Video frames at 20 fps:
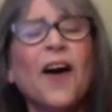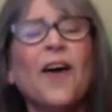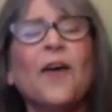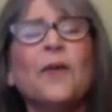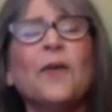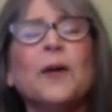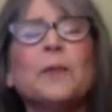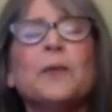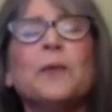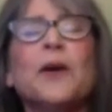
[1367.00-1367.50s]

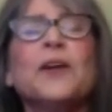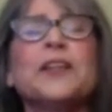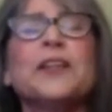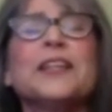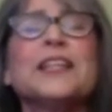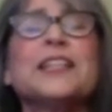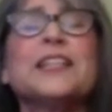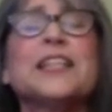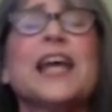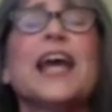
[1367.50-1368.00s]
we broke
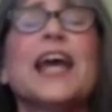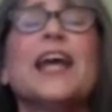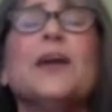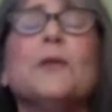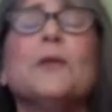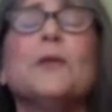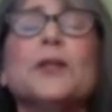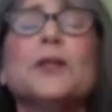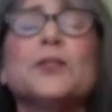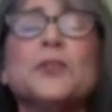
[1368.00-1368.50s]
the chain
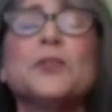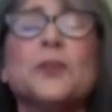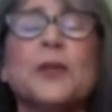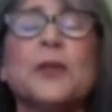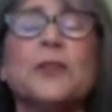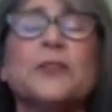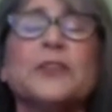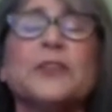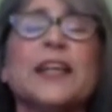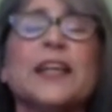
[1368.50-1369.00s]
of
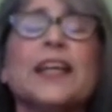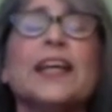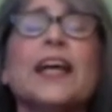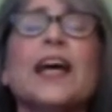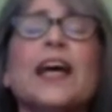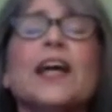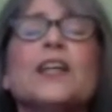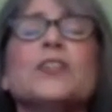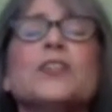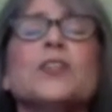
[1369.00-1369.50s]
drifting.
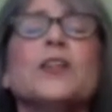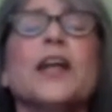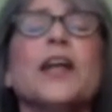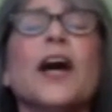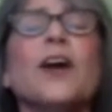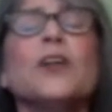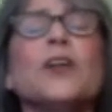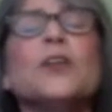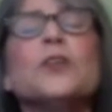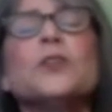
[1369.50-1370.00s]
So
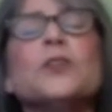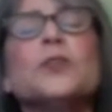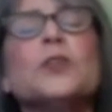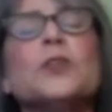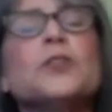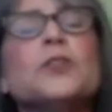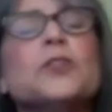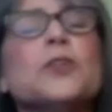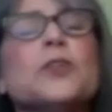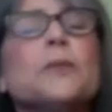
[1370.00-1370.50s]
now you
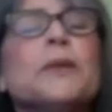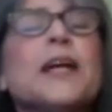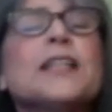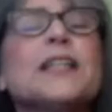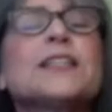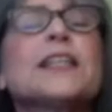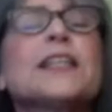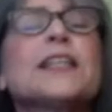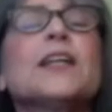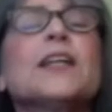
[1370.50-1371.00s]
use your
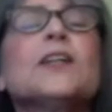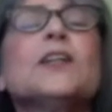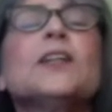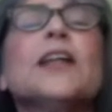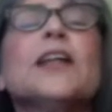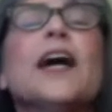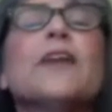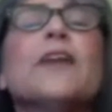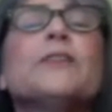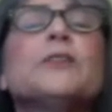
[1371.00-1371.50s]
best giggle,
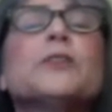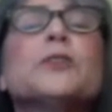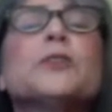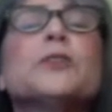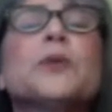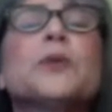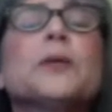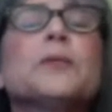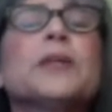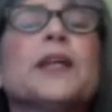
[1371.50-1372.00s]
laughter,
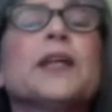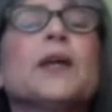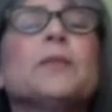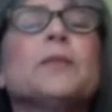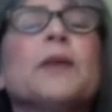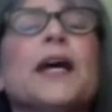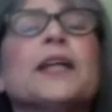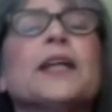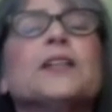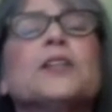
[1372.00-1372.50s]
swim to get
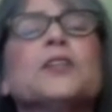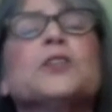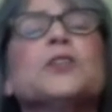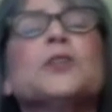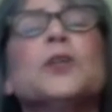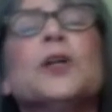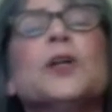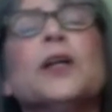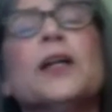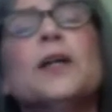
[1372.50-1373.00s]
back to
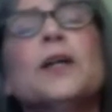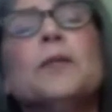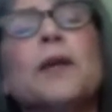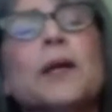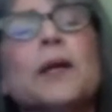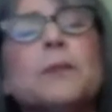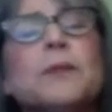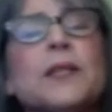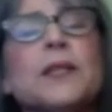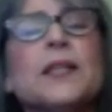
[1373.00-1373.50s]
shore. It
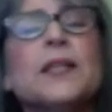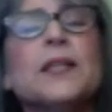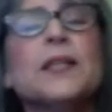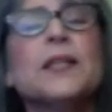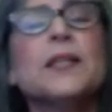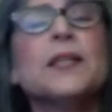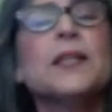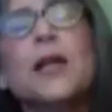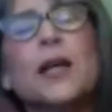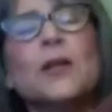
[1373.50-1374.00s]
might be this
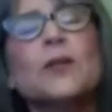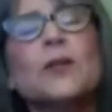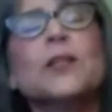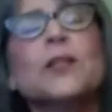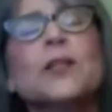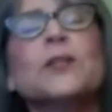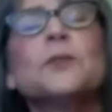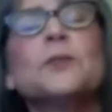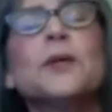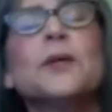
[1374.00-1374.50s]
way,
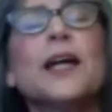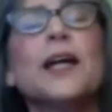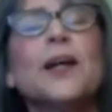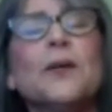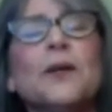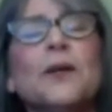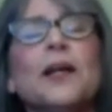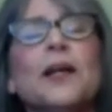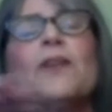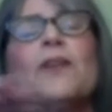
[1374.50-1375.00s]

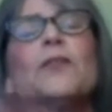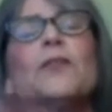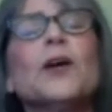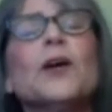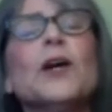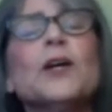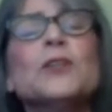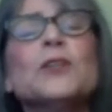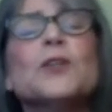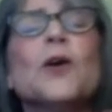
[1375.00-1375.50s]
whatever.
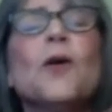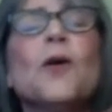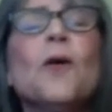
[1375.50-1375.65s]
So,